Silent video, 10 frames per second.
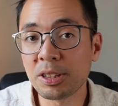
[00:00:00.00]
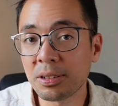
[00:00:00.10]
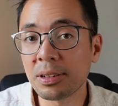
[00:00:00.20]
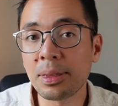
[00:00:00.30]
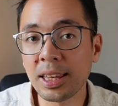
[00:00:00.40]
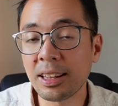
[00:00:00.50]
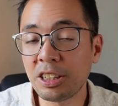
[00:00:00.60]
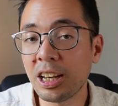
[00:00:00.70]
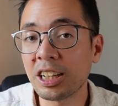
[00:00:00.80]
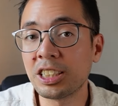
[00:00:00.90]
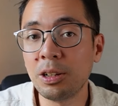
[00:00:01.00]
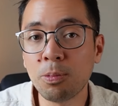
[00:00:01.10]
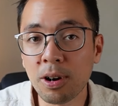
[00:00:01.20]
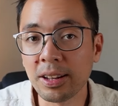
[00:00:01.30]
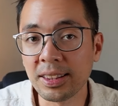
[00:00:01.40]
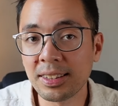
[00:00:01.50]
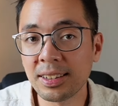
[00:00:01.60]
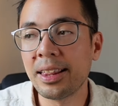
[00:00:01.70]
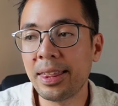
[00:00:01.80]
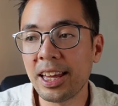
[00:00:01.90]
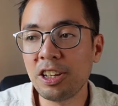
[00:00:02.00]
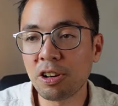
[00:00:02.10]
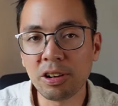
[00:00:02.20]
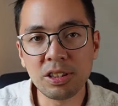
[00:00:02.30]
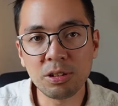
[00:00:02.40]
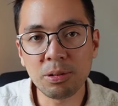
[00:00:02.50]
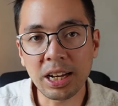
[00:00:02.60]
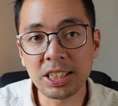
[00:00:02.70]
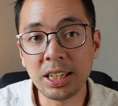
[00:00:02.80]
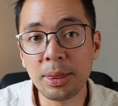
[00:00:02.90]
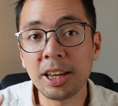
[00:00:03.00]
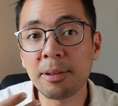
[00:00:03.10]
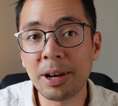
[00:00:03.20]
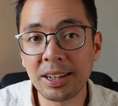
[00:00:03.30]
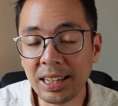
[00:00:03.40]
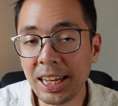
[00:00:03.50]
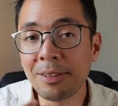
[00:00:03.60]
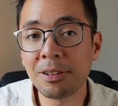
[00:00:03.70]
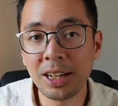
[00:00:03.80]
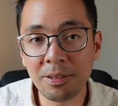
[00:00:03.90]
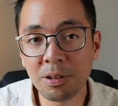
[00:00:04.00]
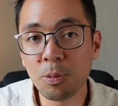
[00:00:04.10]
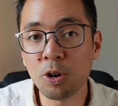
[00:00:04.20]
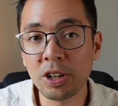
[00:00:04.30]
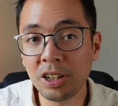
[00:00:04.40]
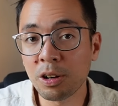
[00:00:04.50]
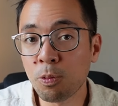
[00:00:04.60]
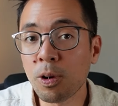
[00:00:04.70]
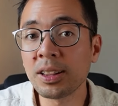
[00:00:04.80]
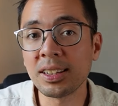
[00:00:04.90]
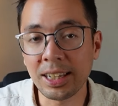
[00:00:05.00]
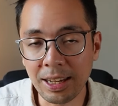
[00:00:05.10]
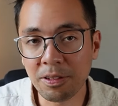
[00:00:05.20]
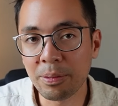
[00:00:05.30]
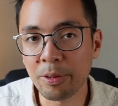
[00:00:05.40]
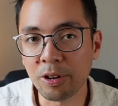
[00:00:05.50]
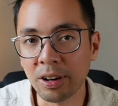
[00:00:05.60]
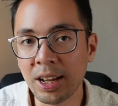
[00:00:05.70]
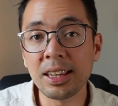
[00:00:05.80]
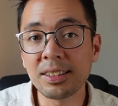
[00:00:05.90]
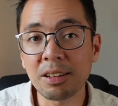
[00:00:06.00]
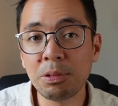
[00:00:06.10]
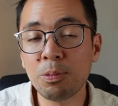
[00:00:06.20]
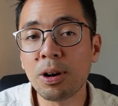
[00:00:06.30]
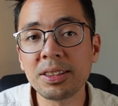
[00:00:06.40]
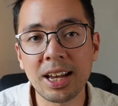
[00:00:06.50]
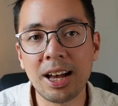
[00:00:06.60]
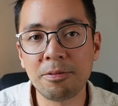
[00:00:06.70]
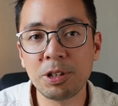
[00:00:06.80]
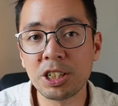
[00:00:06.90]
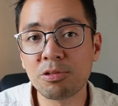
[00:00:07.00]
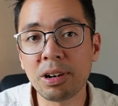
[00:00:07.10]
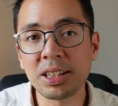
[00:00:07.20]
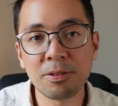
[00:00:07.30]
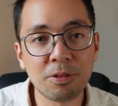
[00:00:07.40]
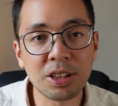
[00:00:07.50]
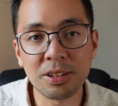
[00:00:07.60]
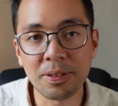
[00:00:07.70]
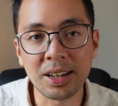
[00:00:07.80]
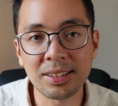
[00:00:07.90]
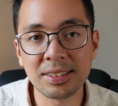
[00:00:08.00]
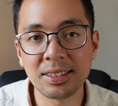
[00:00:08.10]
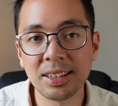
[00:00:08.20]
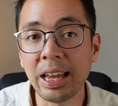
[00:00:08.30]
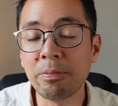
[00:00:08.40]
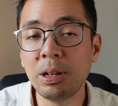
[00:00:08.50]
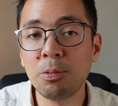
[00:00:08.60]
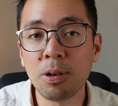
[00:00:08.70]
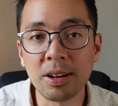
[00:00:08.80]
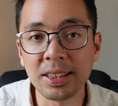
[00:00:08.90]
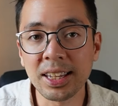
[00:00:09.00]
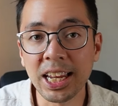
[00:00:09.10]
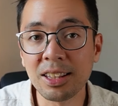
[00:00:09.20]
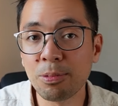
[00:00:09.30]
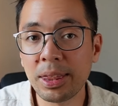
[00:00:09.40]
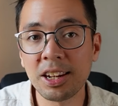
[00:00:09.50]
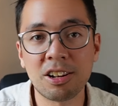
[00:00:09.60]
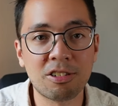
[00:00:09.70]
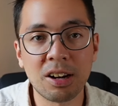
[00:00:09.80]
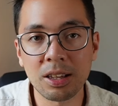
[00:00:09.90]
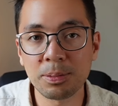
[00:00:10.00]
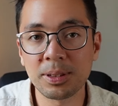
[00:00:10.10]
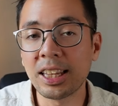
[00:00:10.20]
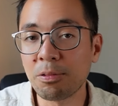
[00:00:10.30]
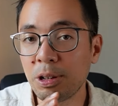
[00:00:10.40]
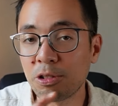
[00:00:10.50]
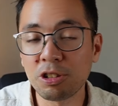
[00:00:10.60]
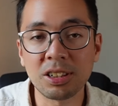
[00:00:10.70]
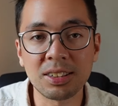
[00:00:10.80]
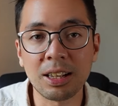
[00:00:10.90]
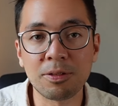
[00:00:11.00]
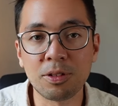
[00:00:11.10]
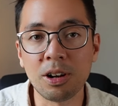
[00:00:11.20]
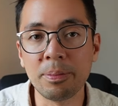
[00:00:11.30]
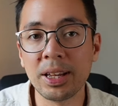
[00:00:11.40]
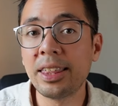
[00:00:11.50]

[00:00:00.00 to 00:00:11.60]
a certain thing that you actually want, then you're going to actually think about it even more. You're going to want it even more. Things that we want to have, which is right in front of us, and we want, and it's within our grasps that we restrict ourselves from,